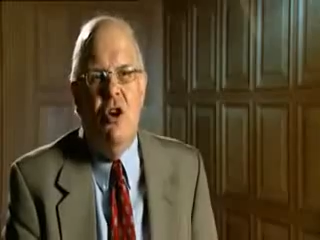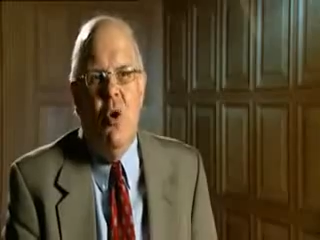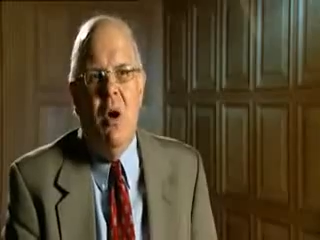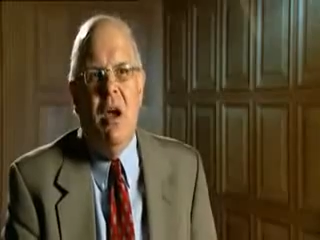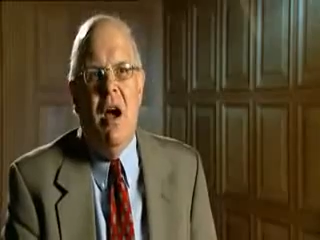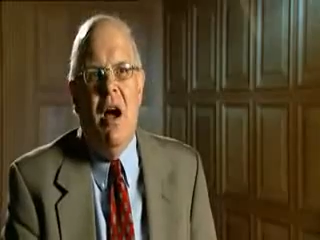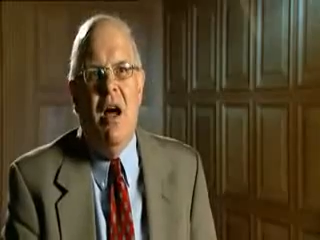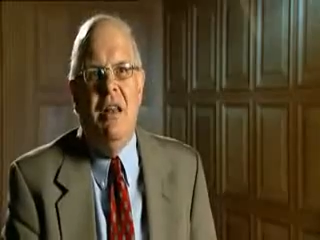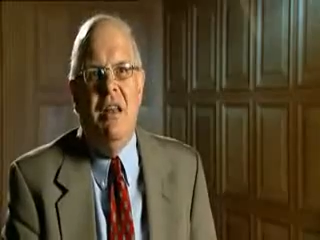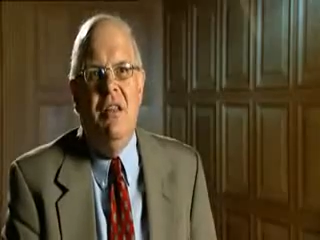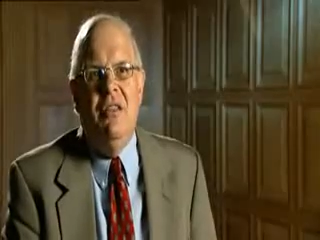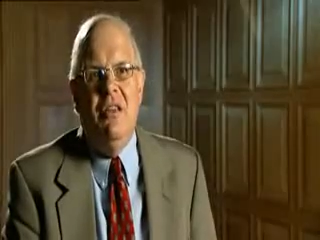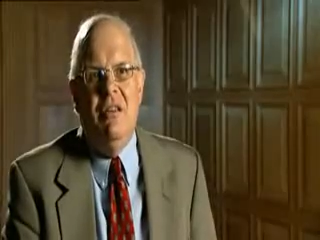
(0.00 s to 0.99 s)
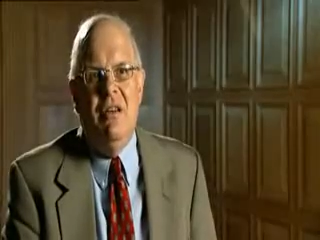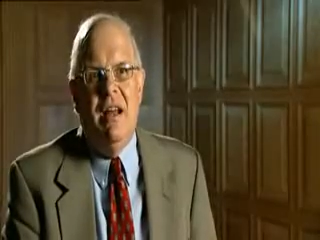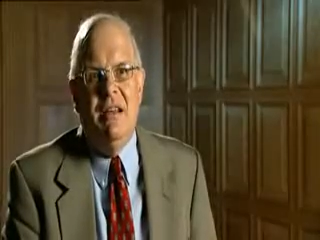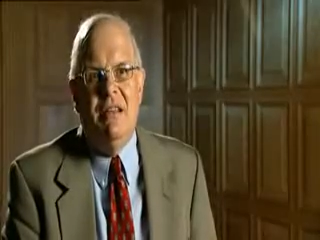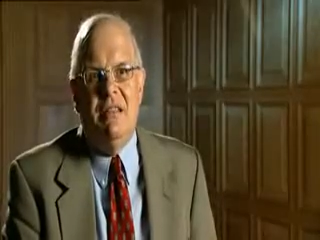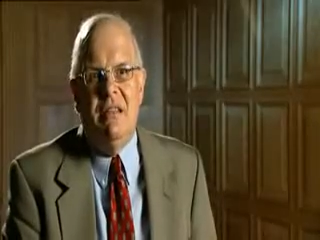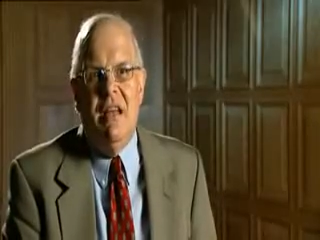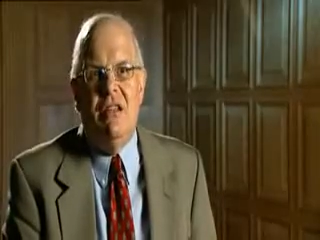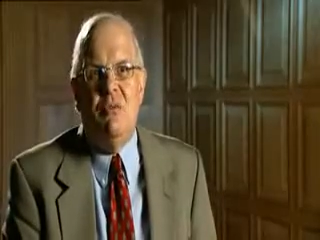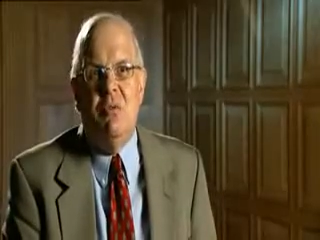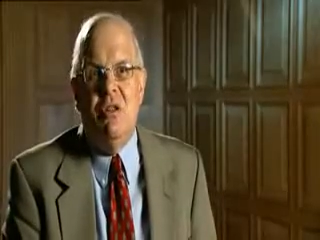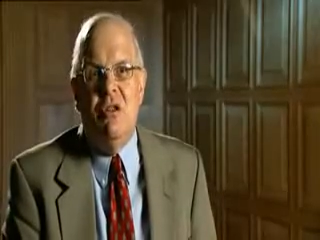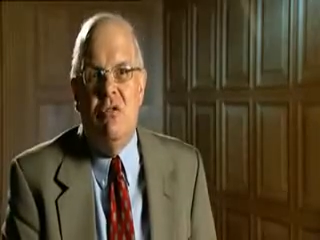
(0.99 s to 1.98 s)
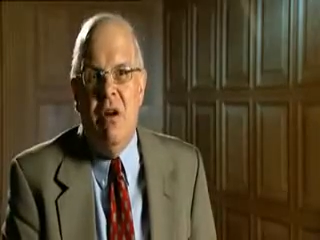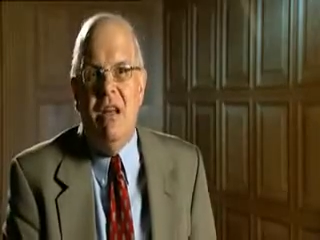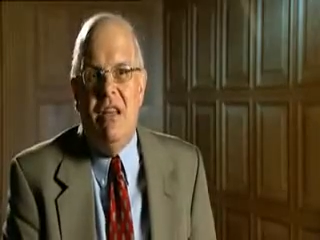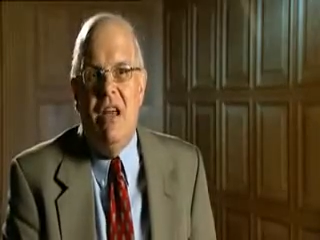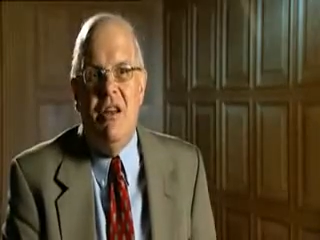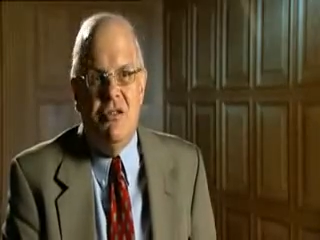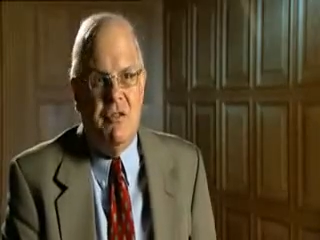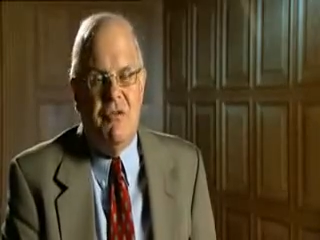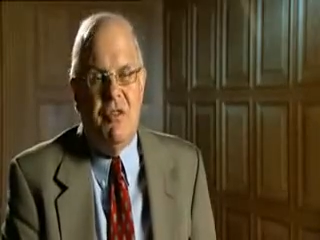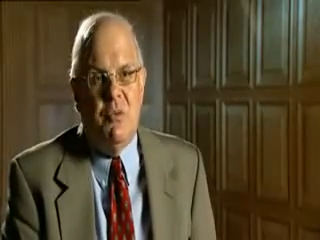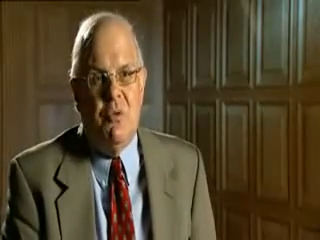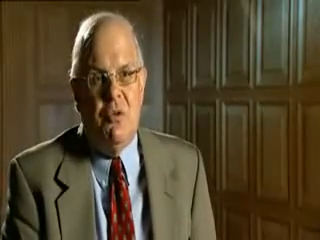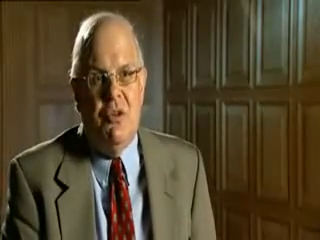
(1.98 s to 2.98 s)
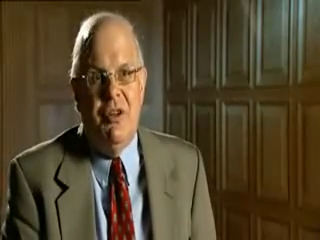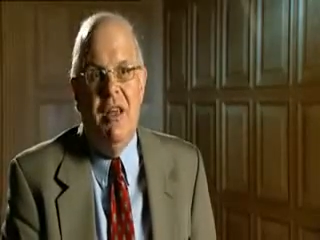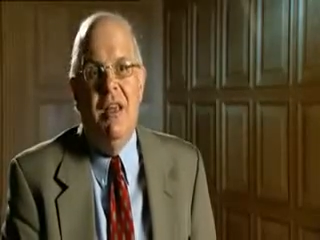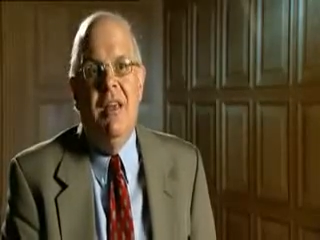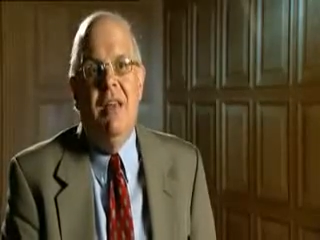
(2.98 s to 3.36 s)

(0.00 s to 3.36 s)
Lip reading: going on in the United States with great danger for the world,